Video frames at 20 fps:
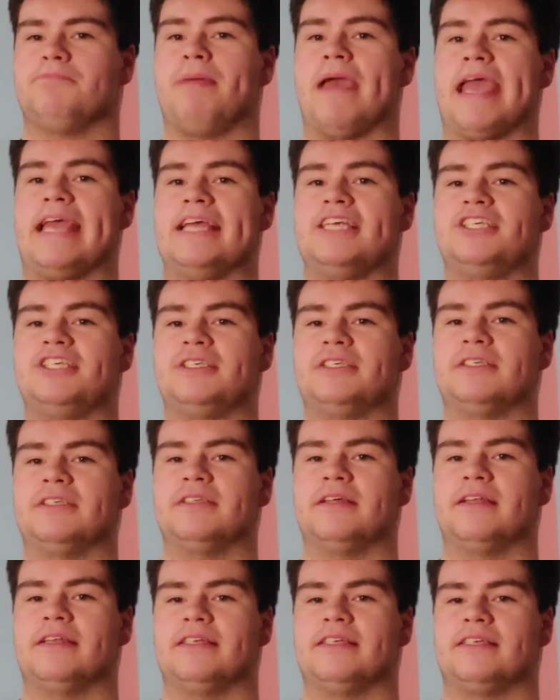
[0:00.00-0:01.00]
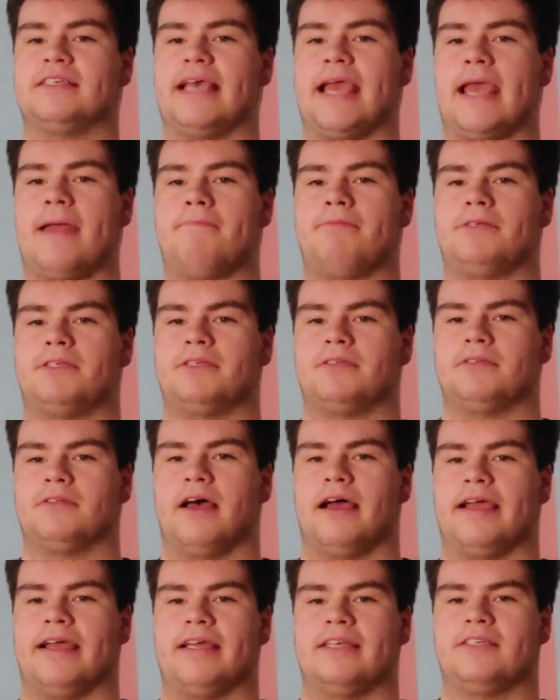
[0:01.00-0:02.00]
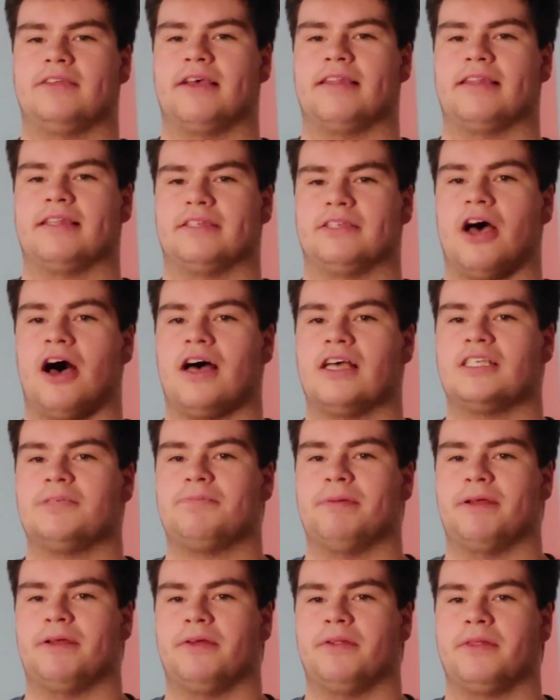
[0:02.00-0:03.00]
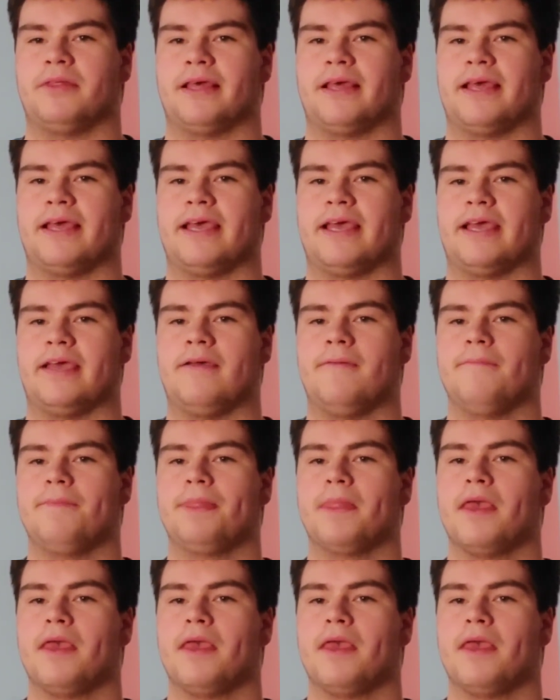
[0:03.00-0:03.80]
patient that escapes, I guess, like this hospital thing.